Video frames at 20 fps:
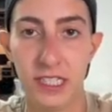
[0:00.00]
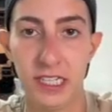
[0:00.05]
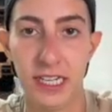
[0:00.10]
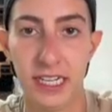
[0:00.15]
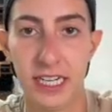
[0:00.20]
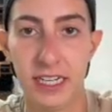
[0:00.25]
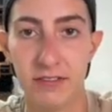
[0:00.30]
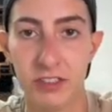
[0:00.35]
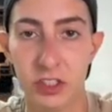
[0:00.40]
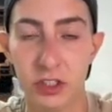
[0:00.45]
and
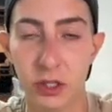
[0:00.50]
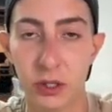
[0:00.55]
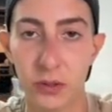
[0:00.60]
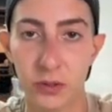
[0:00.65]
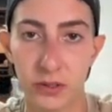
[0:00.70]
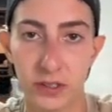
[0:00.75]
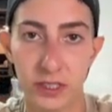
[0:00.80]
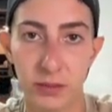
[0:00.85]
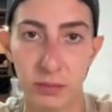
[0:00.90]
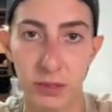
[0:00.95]
I have a
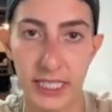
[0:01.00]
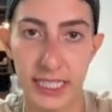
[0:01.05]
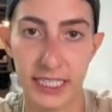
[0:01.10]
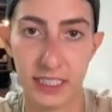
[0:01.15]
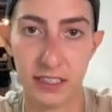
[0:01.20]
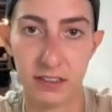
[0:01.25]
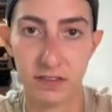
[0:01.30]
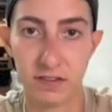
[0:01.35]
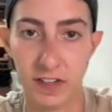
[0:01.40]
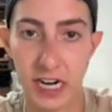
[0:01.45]
totally
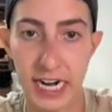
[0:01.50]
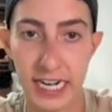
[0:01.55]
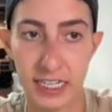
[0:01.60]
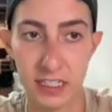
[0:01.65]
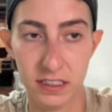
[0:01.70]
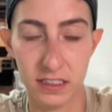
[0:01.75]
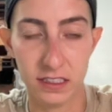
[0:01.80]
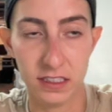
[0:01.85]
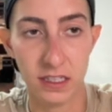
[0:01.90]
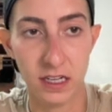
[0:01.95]
blank
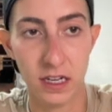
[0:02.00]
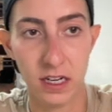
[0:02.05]
file.